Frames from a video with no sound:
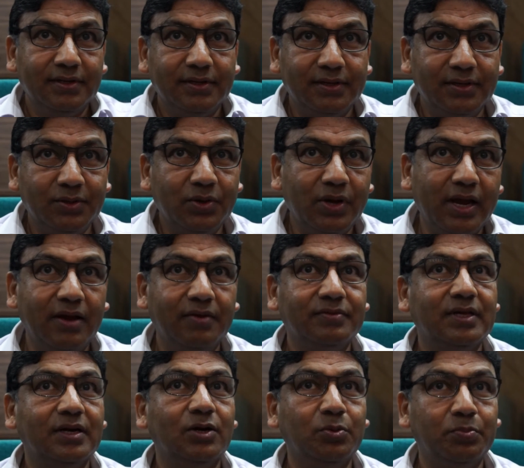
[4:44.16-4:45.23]
you have
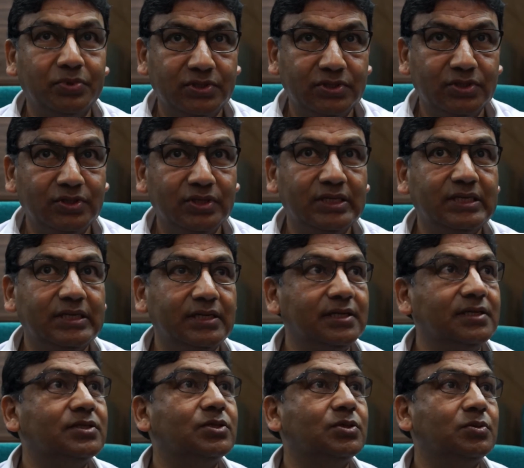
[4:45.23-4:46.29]
the opportunity
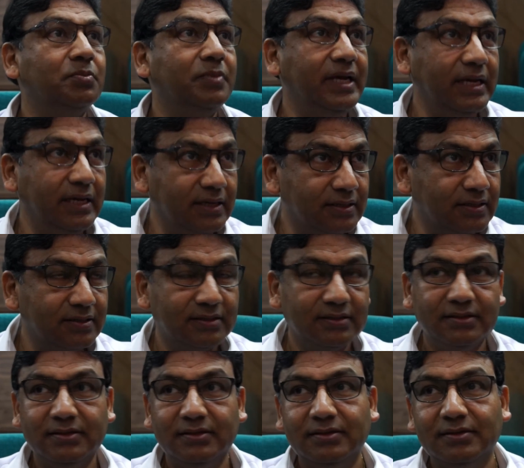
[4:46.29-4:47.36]
to meet,
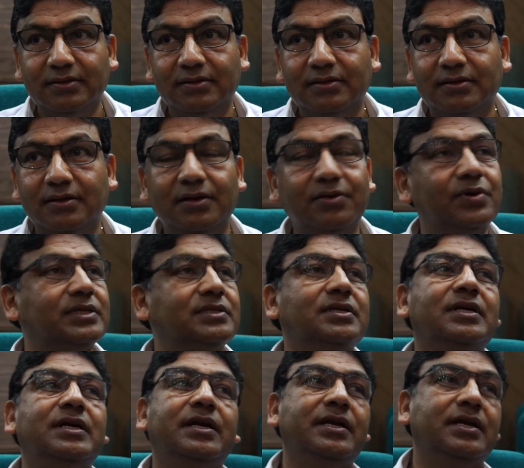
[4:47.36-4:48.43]
he was a
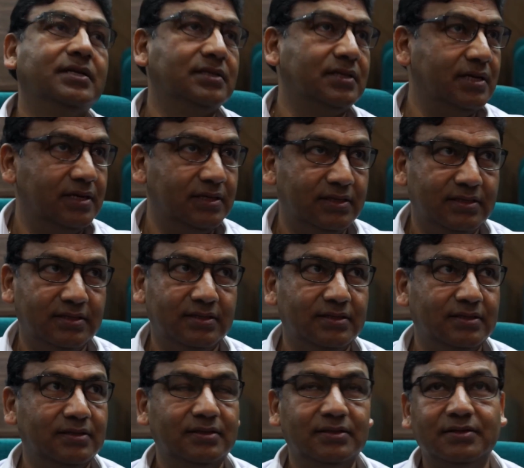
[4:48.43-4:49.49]
great saint,
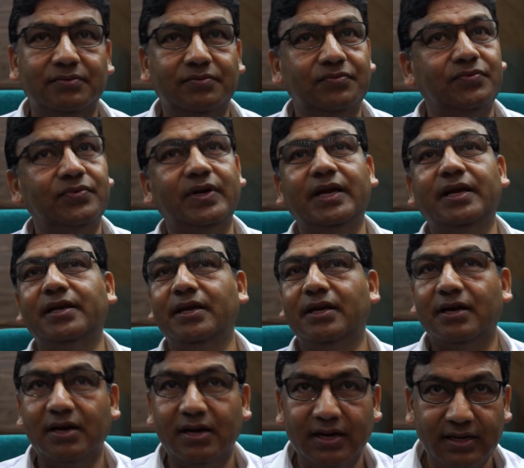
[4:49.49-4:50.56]
very
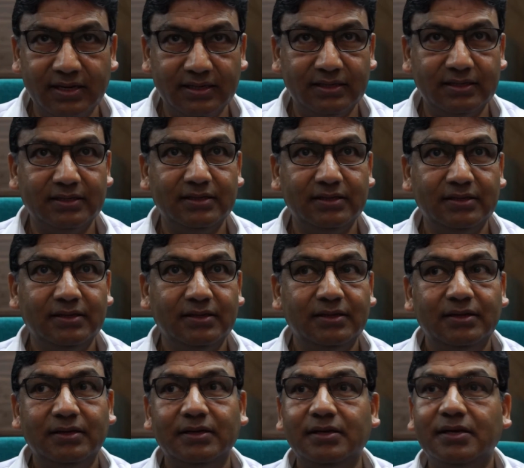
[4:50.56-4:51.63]
kind.
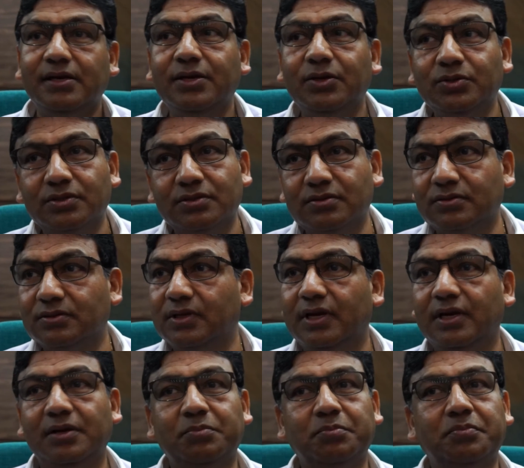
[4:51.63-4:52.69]
He used to
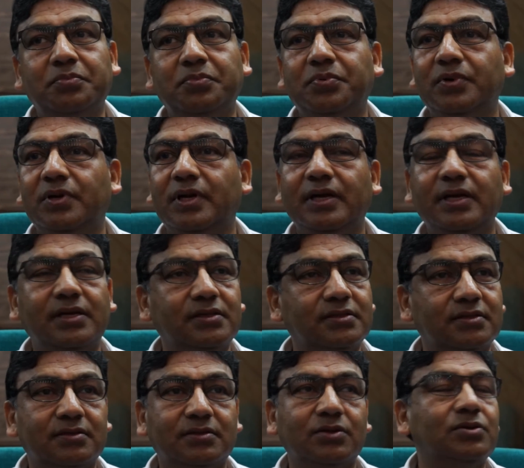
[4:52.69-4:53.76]
say,
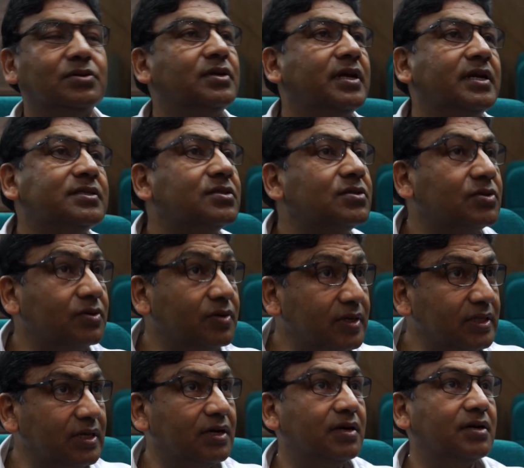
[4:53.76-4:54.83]
please don't destroy
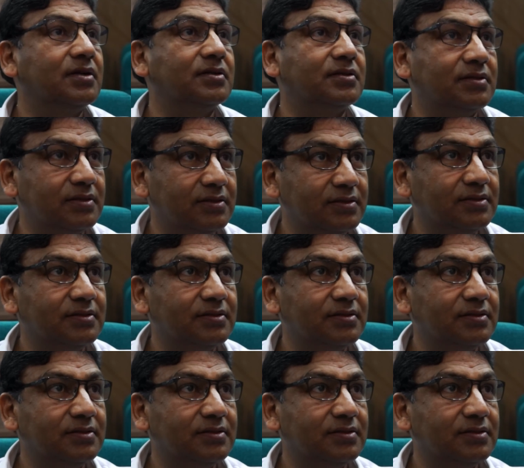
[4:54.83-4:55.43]
the earth.